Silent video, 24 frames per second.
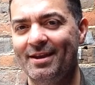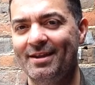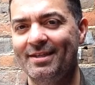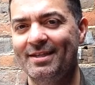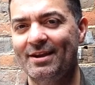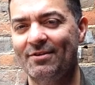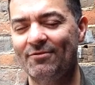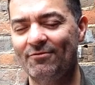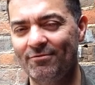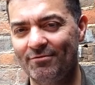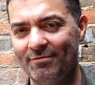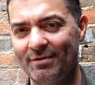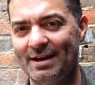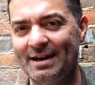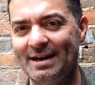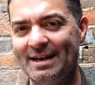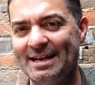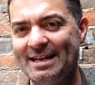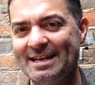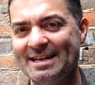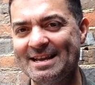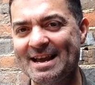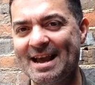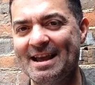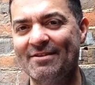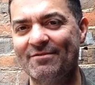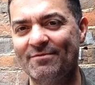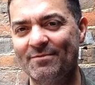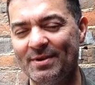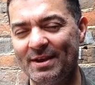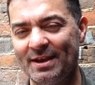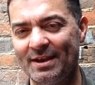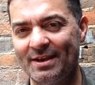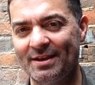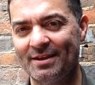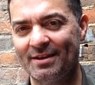that really gave
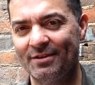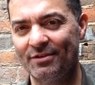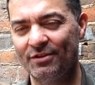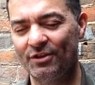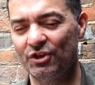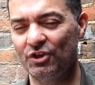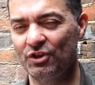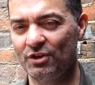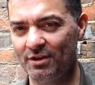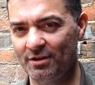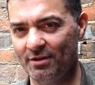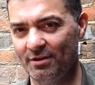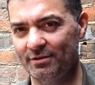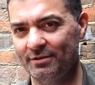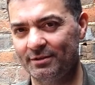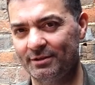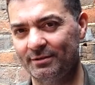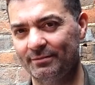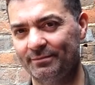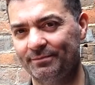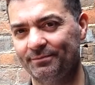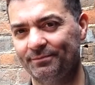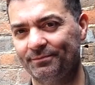me the chills.